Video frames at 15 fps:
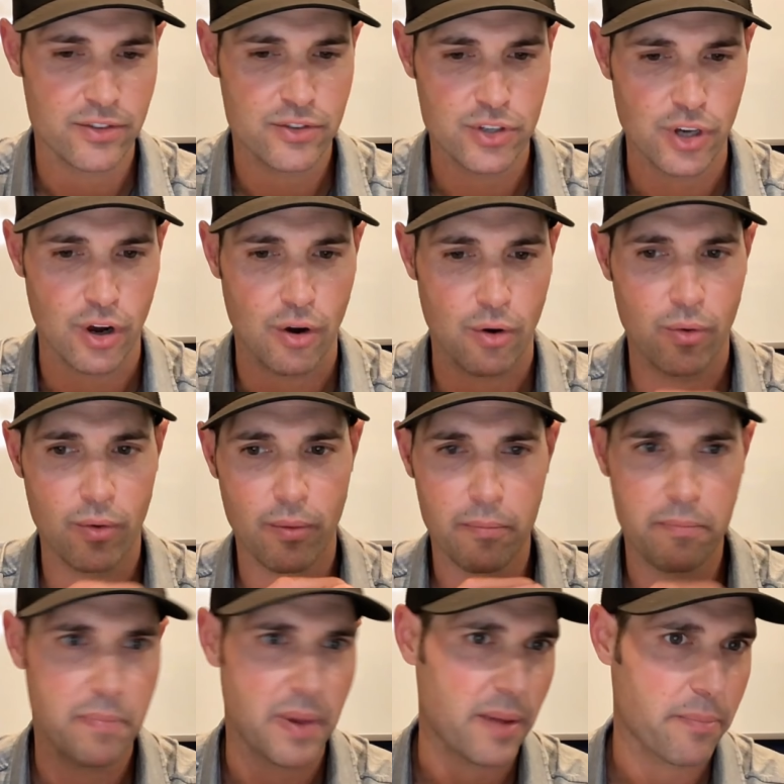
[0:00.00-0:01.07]
So
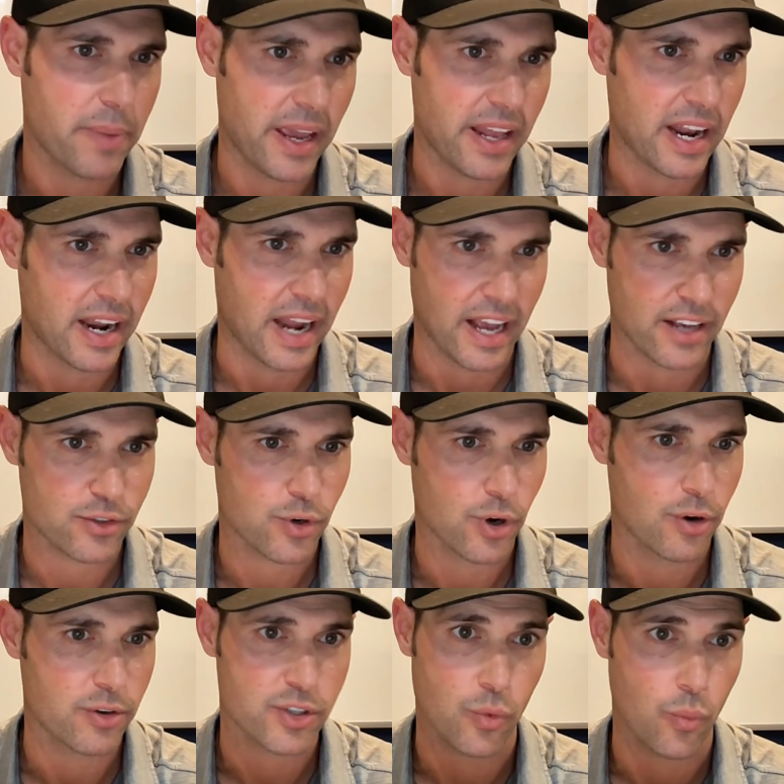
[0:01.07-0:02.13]
being paid out of
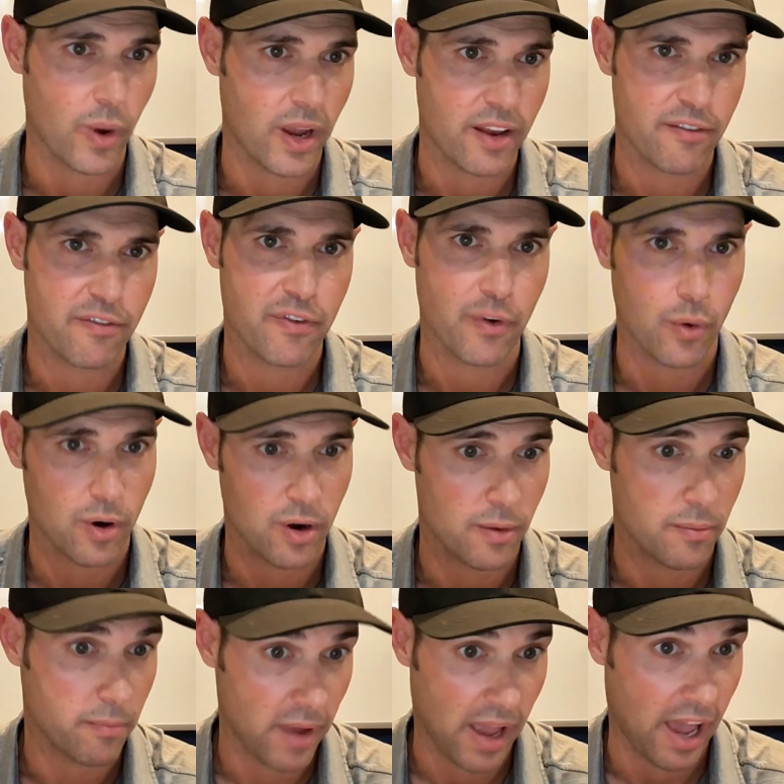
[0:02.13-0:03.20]
escrow is a win
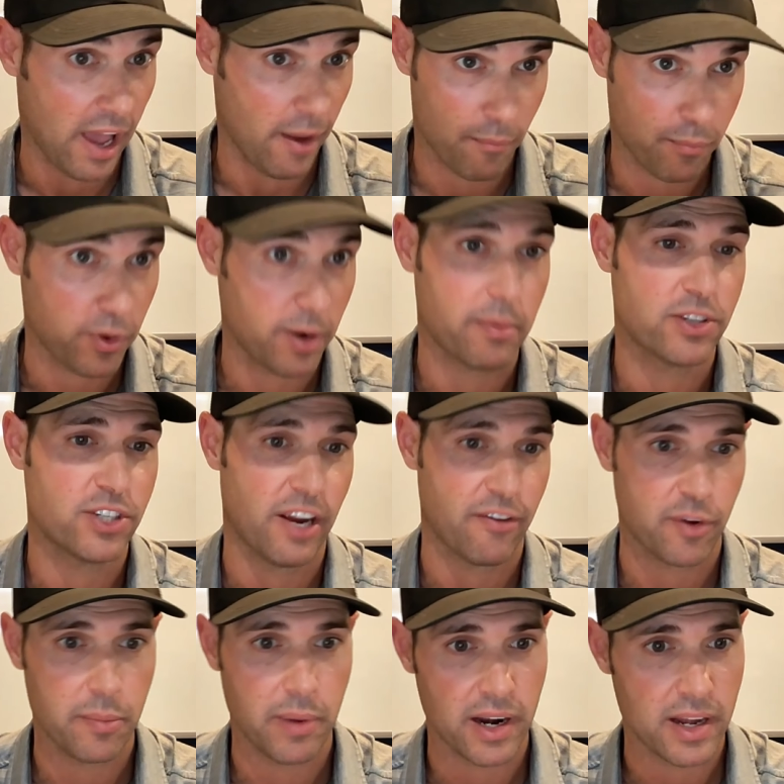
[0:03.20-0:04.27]
for pretty much
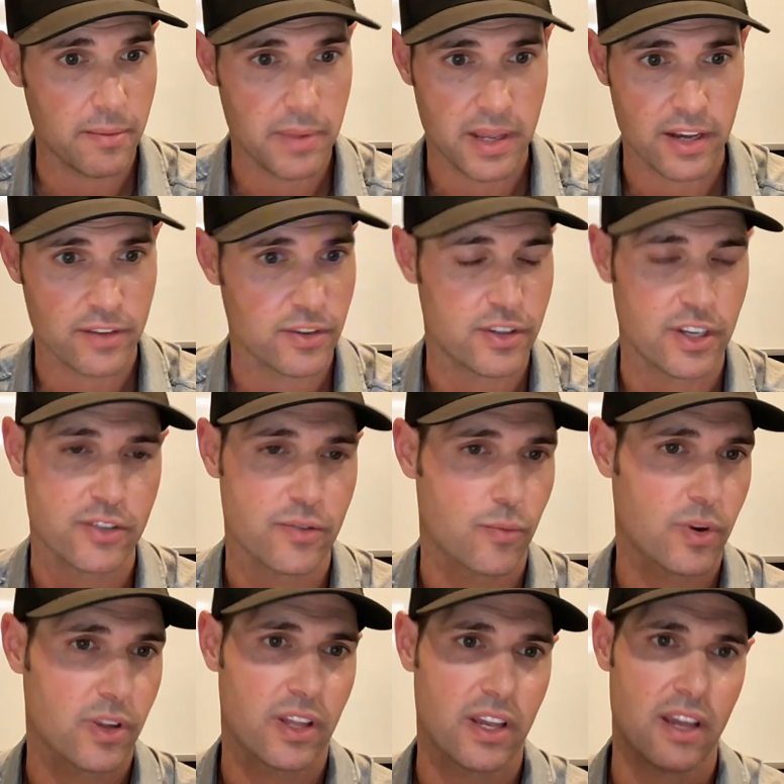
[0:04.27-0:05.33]
everybody, because it doesn't
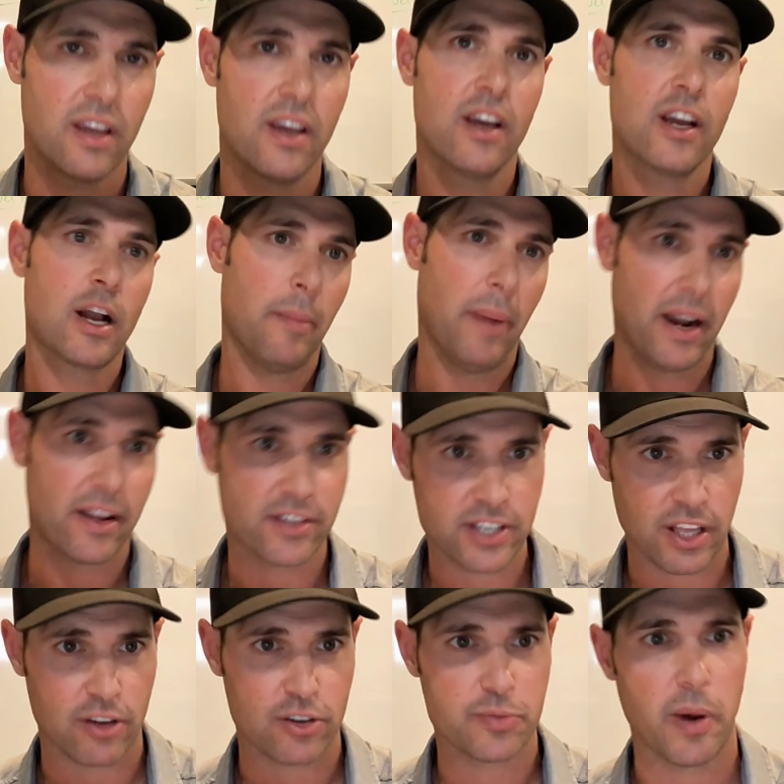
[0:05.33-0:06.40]
really come out of the
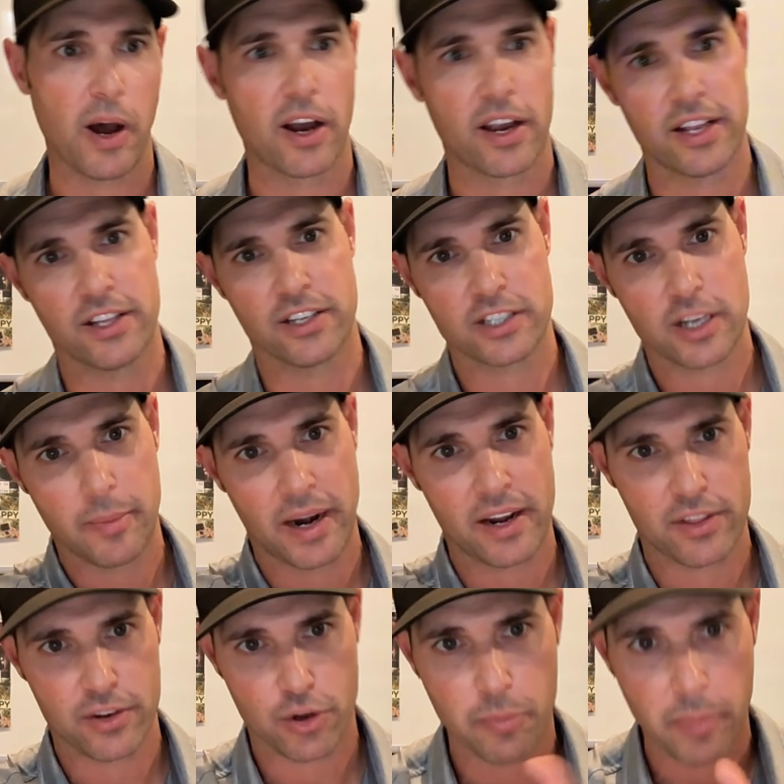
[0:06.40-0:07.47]
seller's pocket, doesn't come out
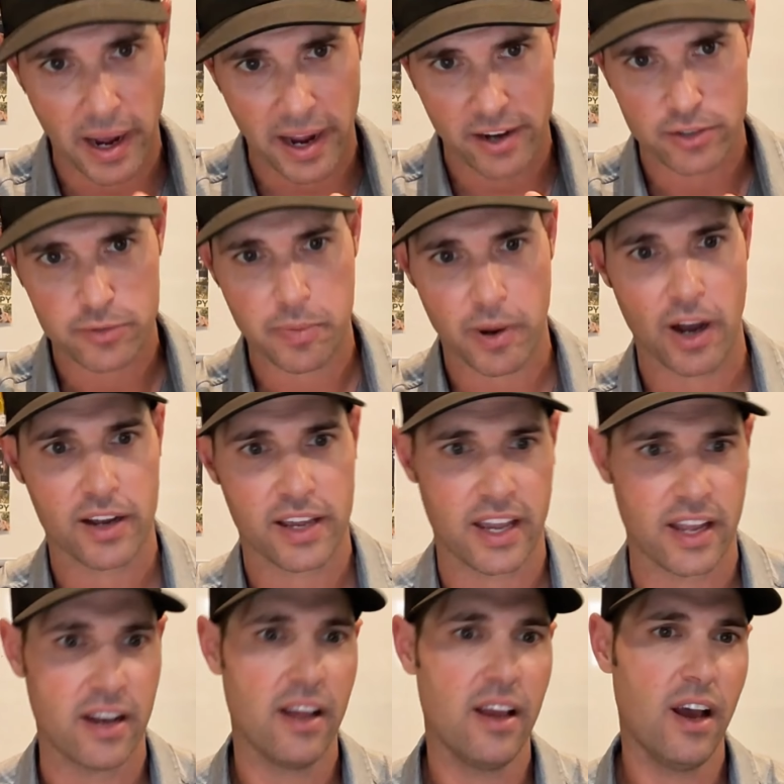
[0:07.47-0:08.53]
of the new buyer's
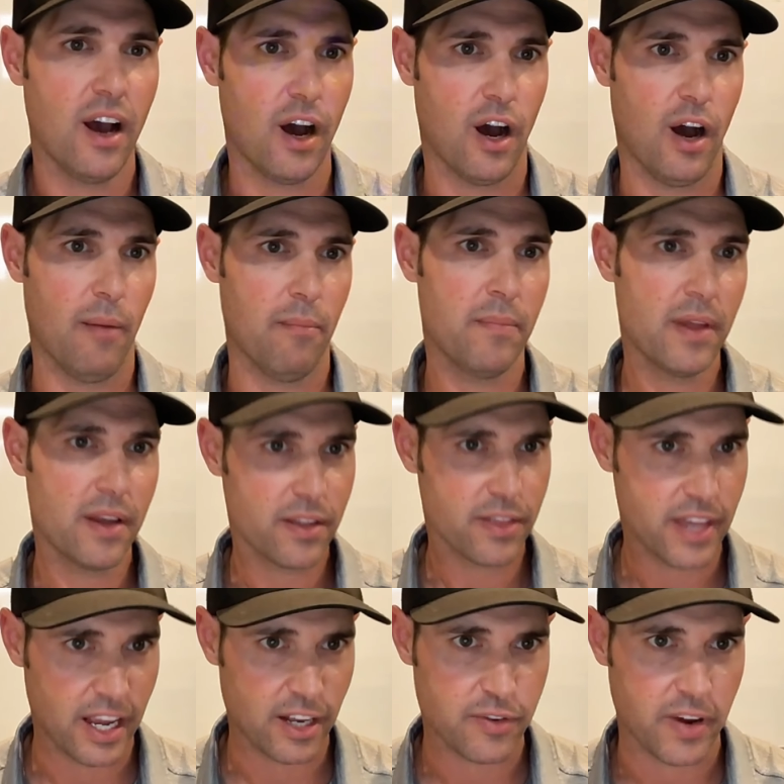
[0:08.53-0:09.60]
pocket.
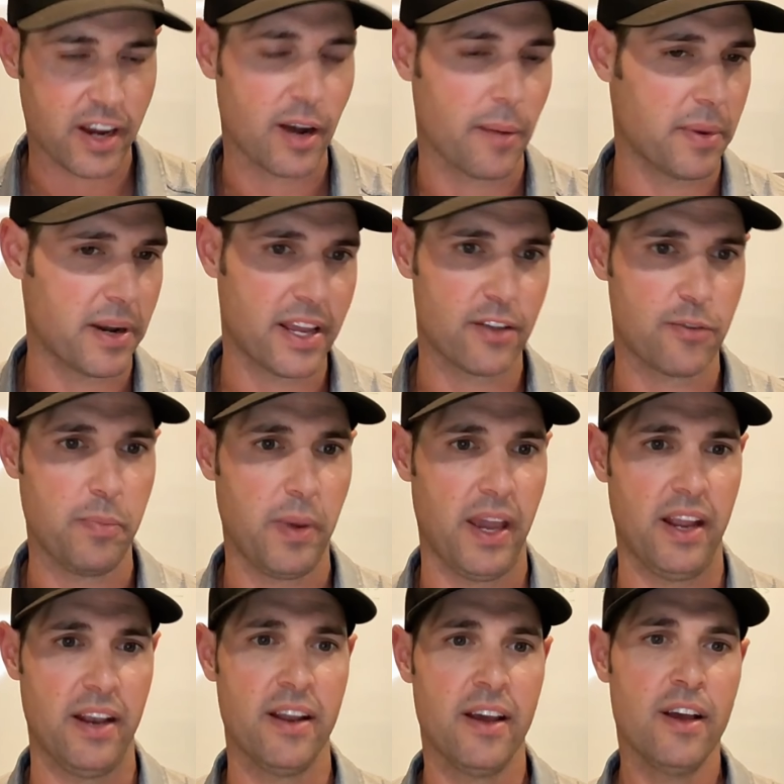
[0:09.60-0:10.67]
The HVAC company gets
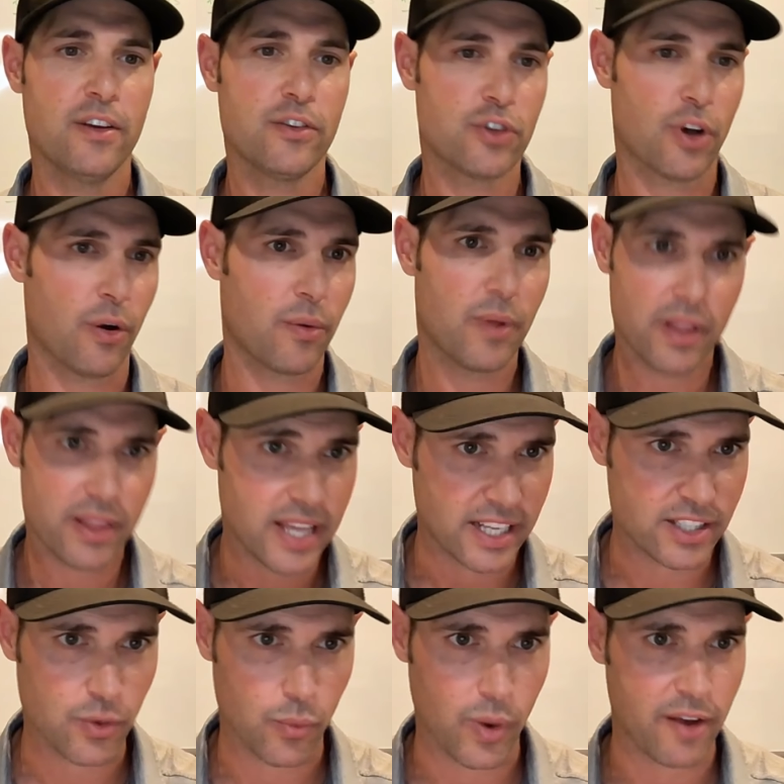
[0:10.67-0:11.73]
paid. So
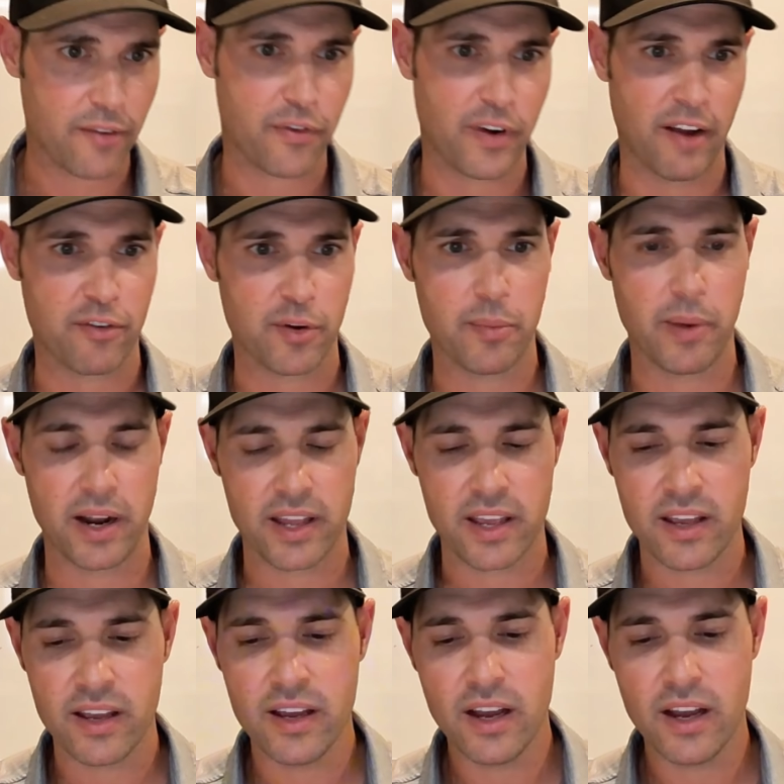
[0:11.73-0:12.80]
that's a win for everybody.